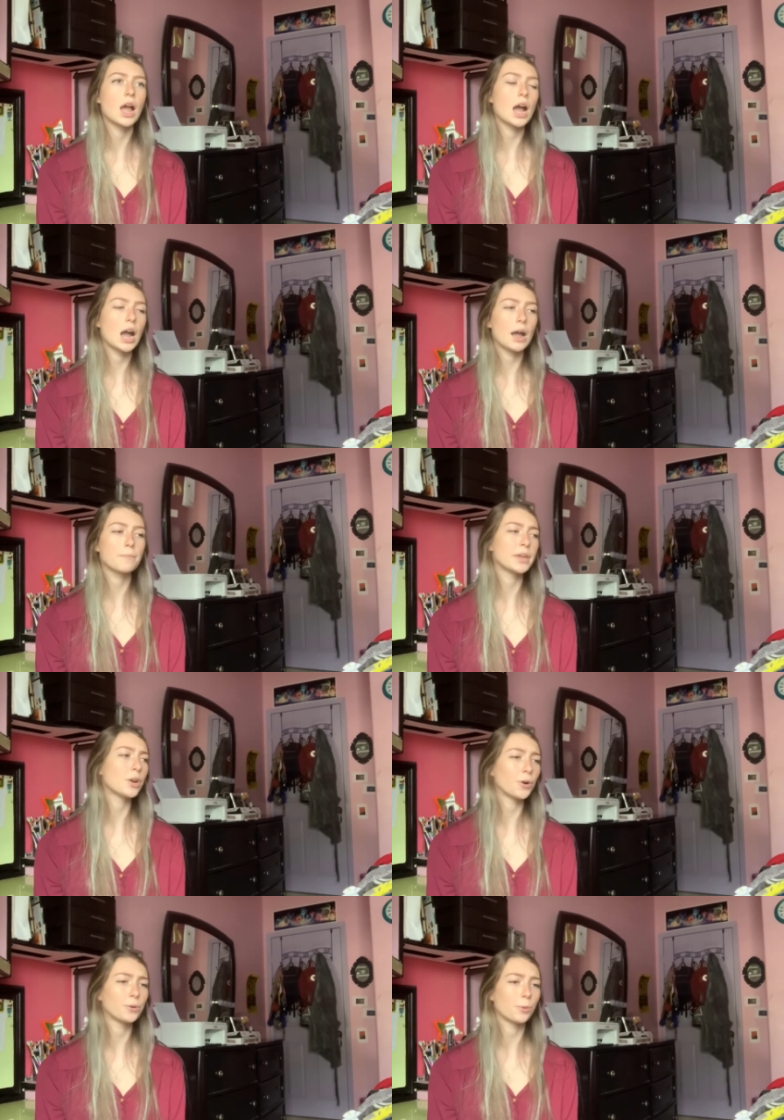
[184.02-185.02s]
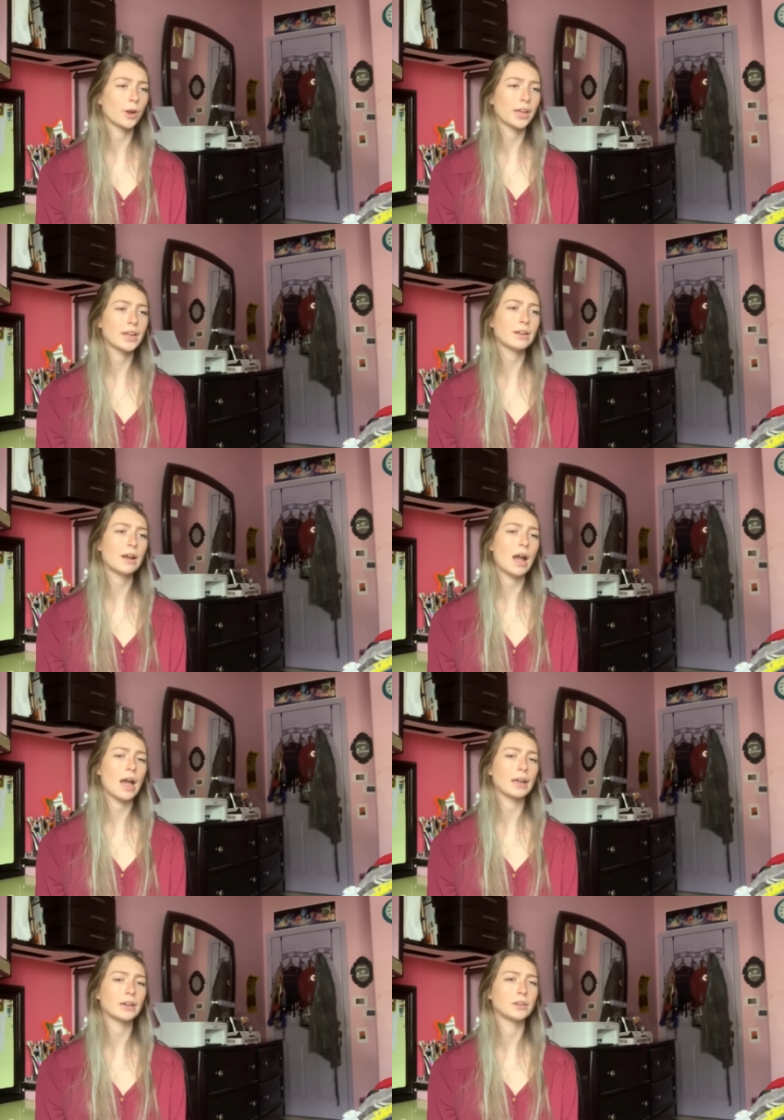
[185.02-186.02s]
Um, being hardworking,
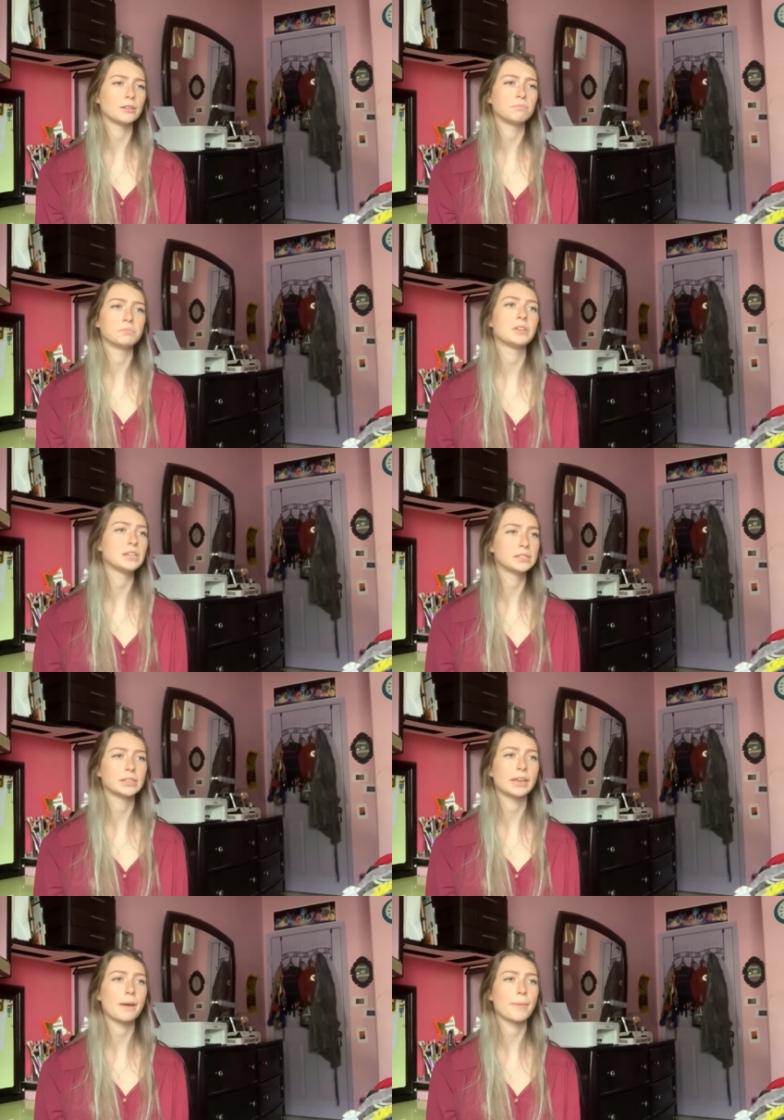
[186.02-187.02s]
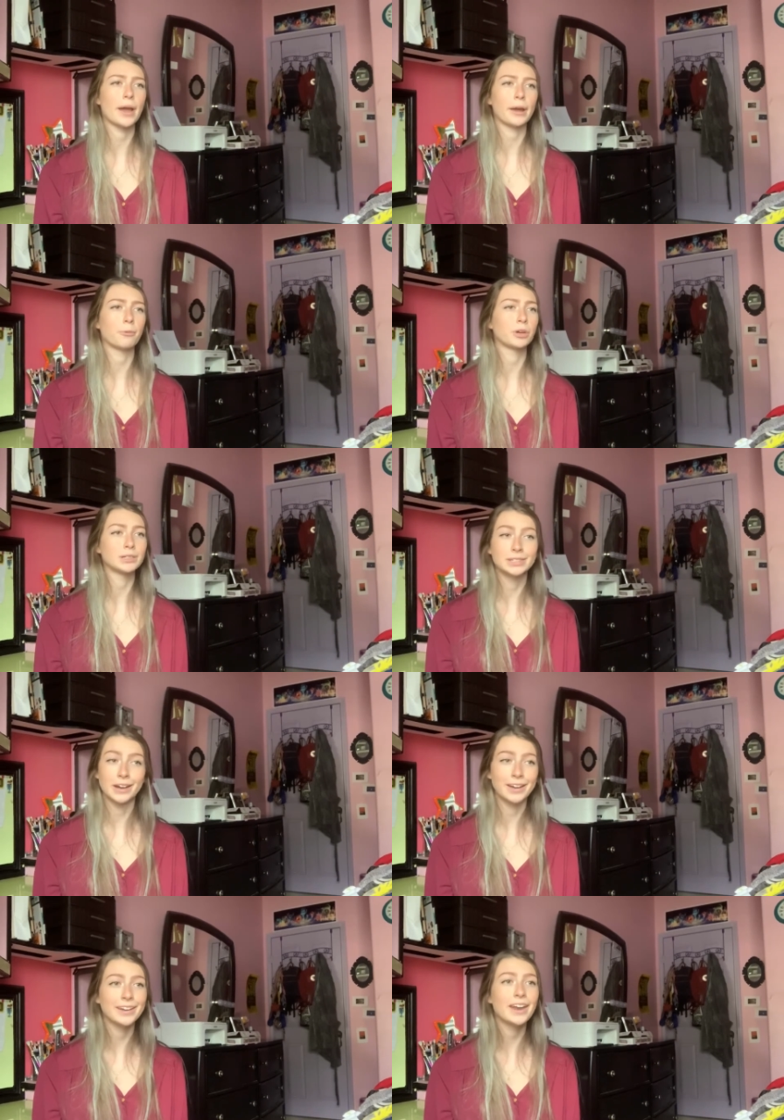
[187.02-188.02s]
I could easily get my work
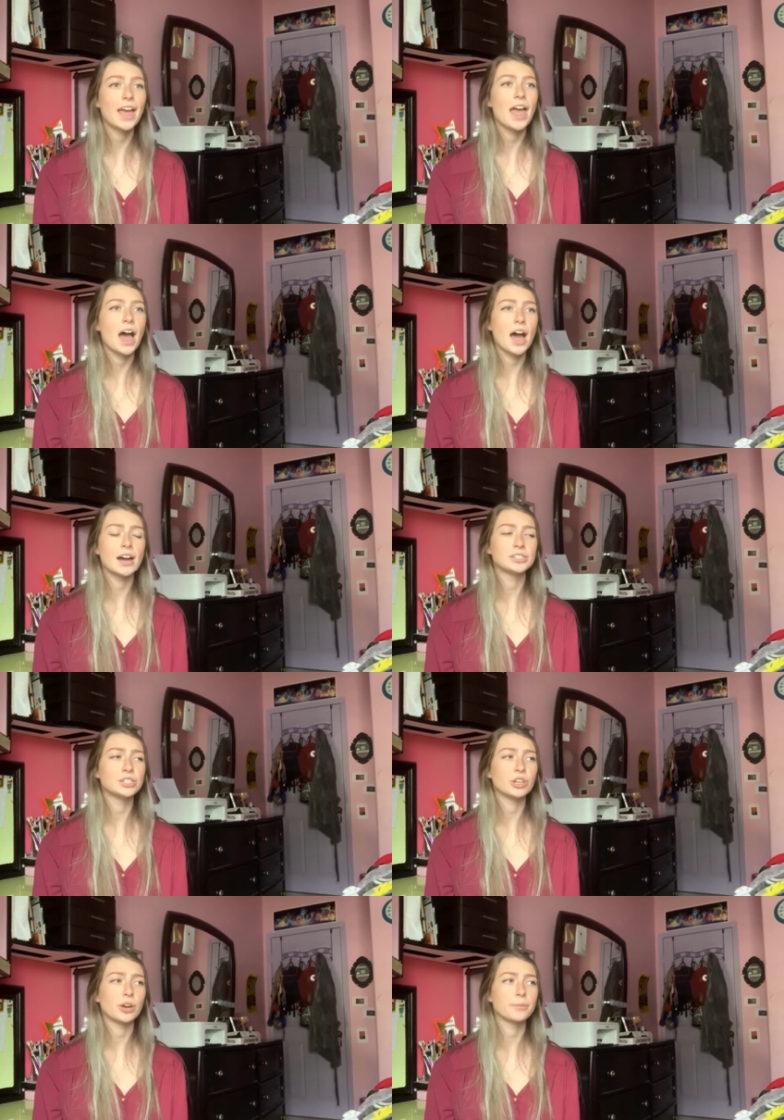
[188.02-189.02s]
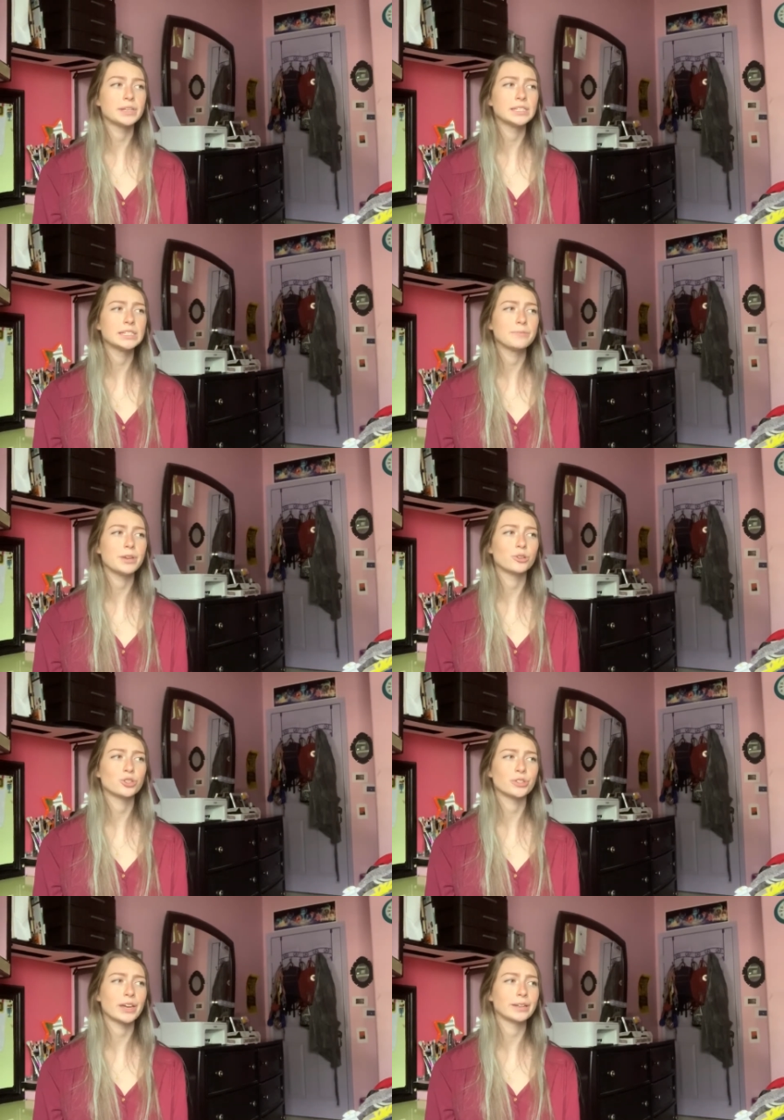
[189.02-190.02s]
done, uh, determined to make
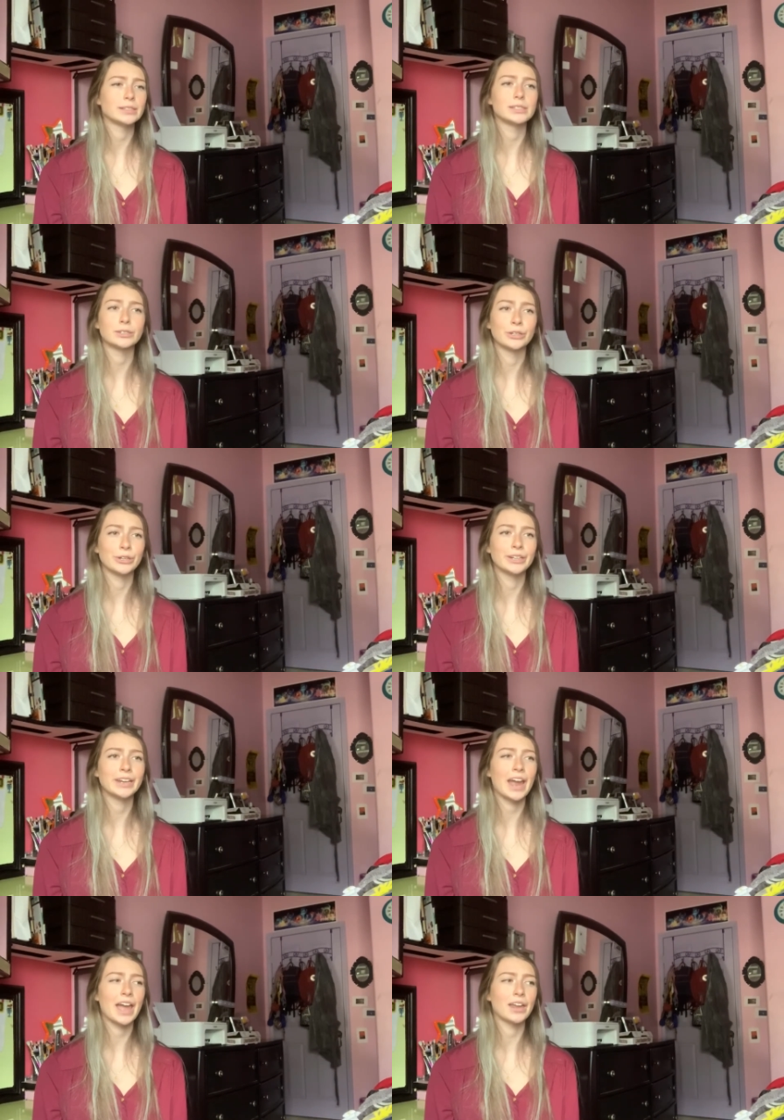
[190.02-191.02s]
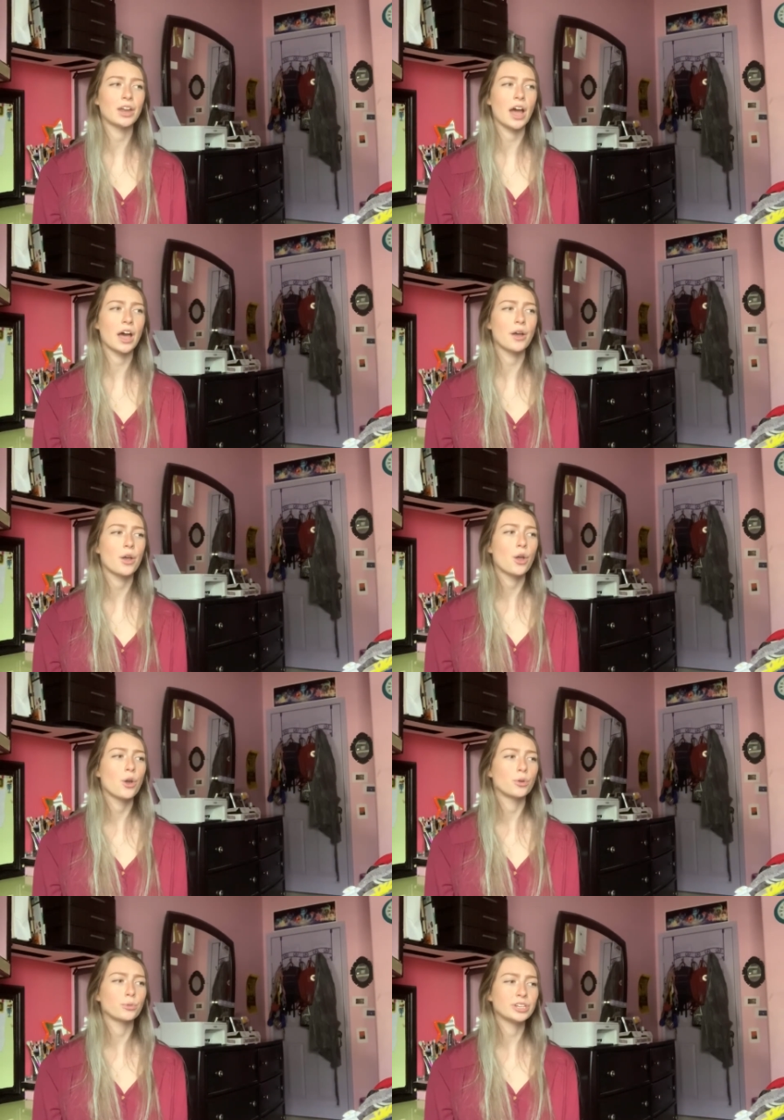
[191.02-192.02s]
sure that it's good and uh,
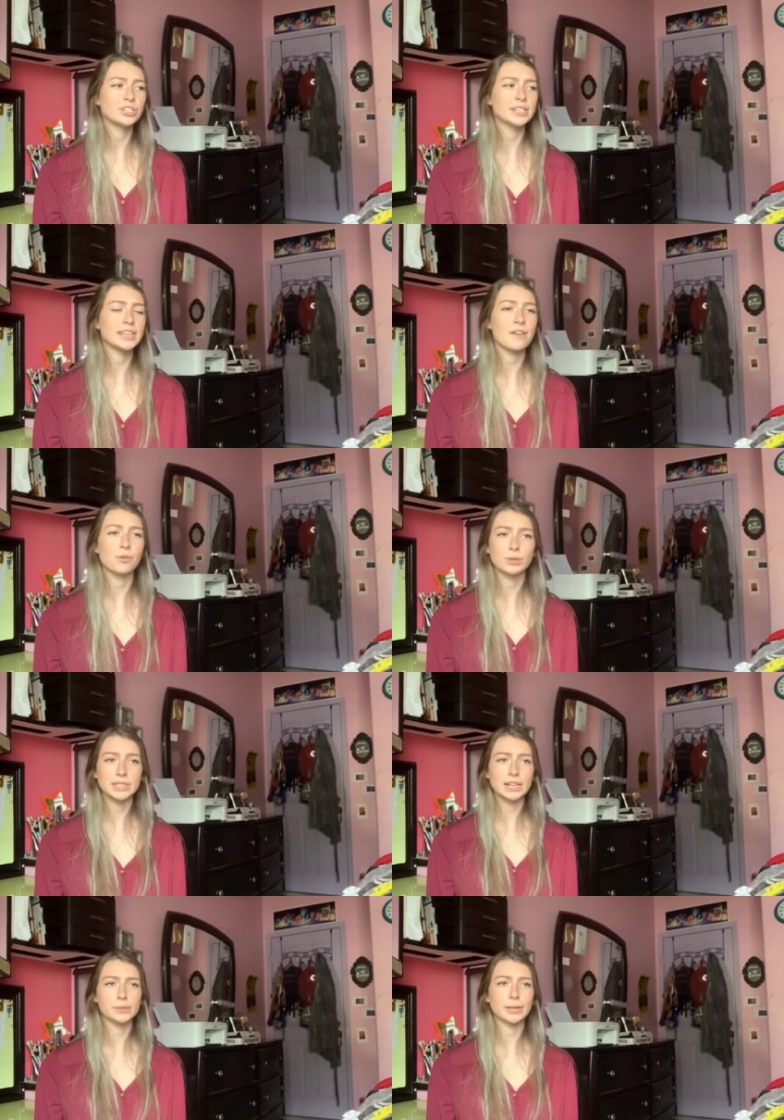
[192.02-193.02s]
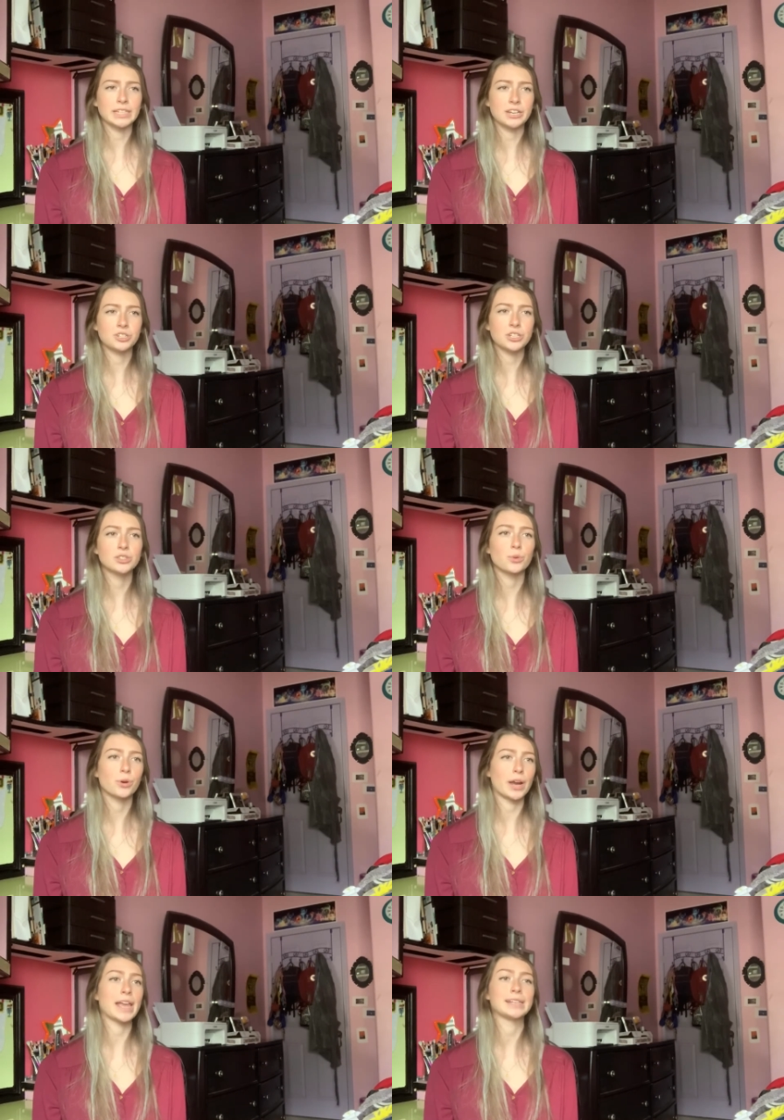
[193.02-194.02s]
reaches everyone's expectations
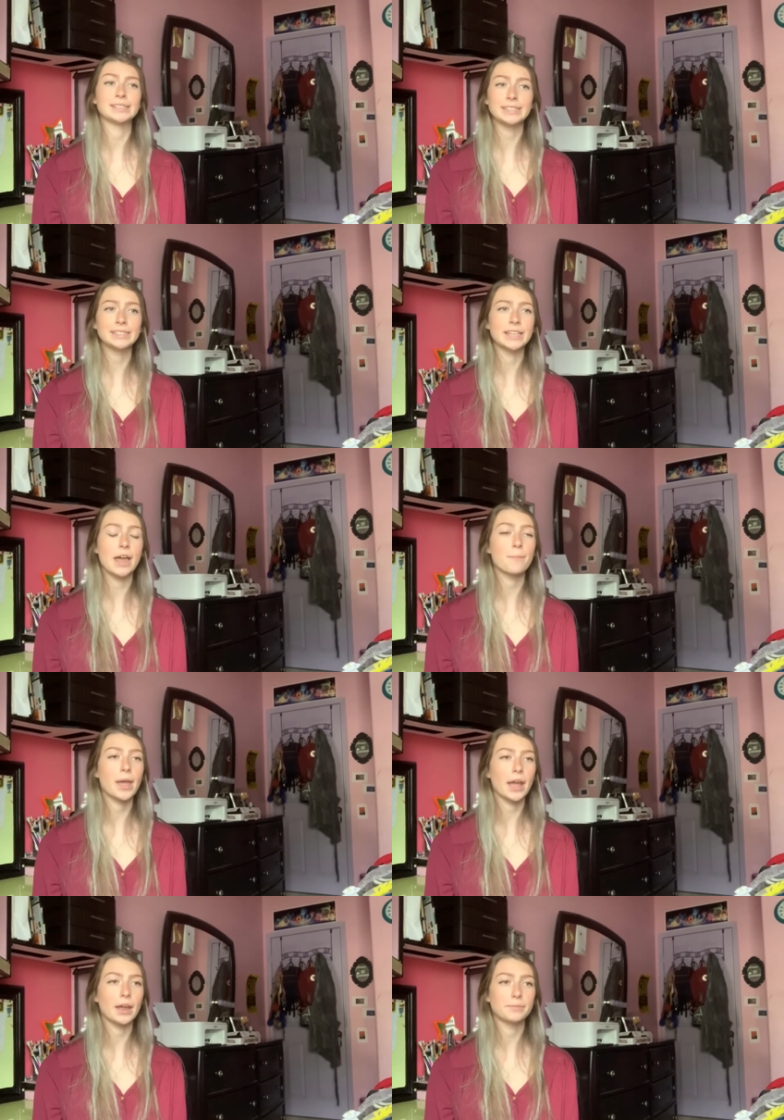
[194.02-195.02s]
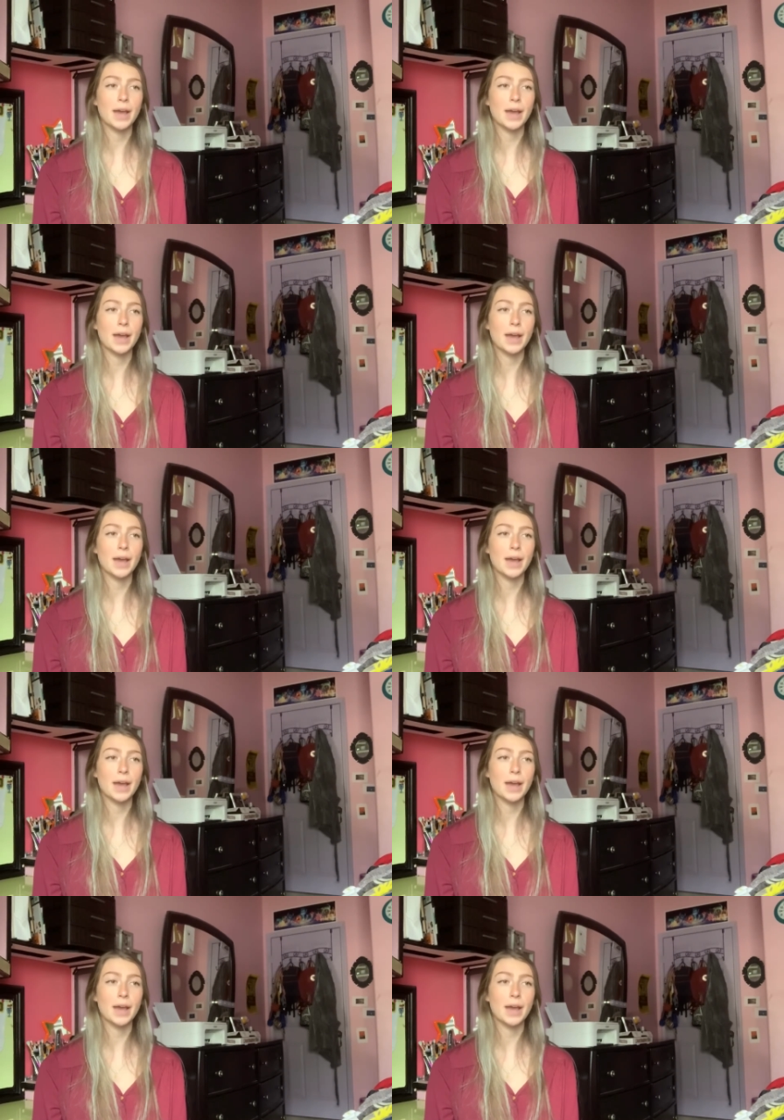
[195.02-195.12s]
or exceeds them, and